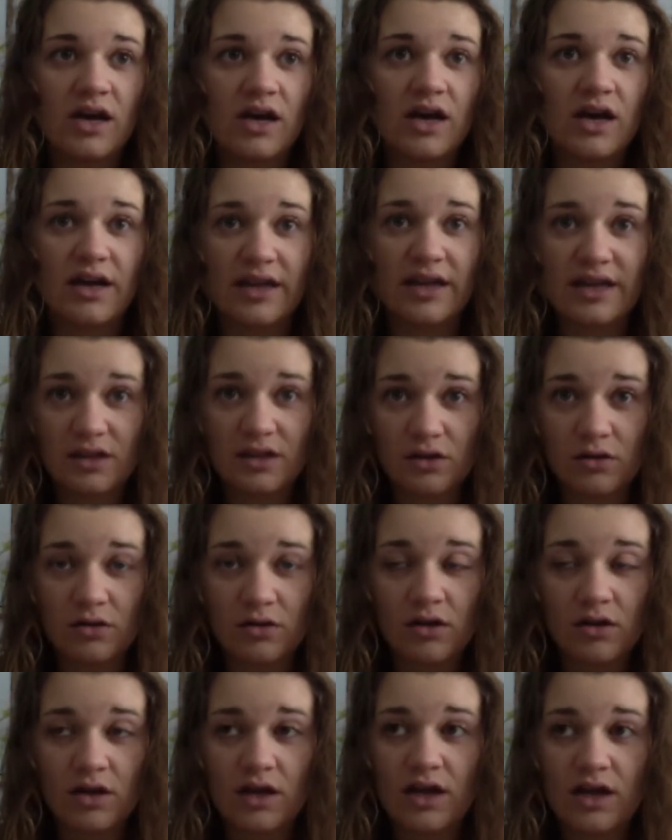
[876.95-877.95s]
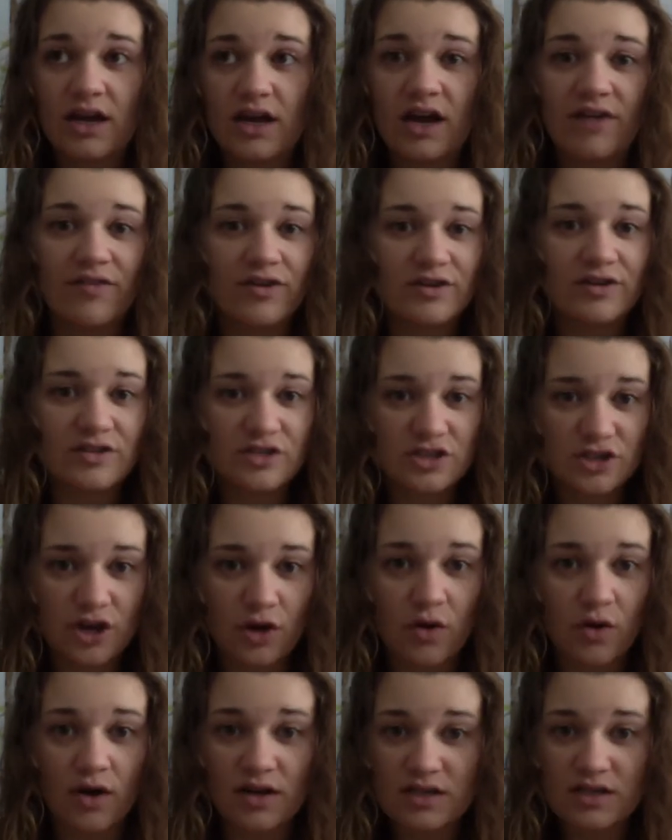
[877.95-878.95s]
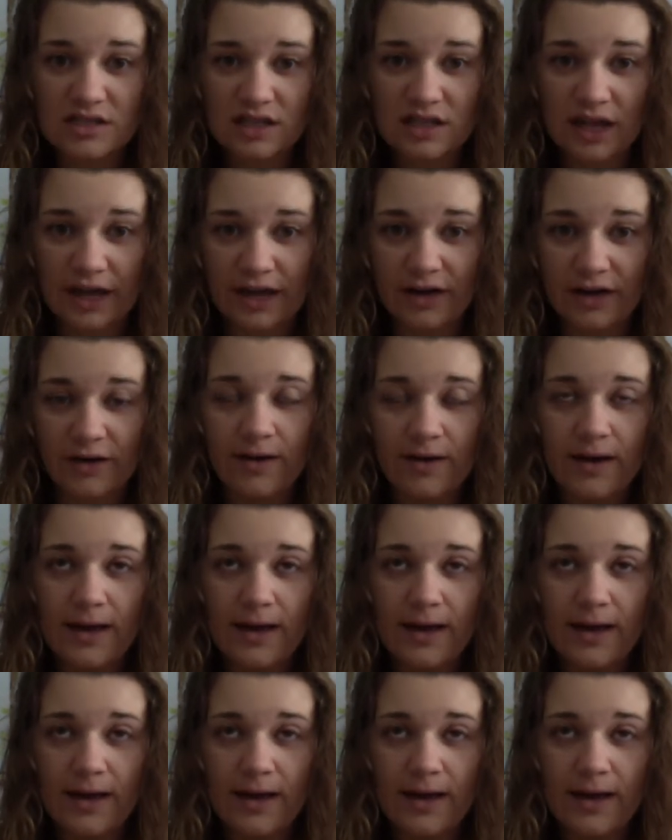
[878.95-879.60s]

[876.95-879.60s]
a hill covered in snow on a sled.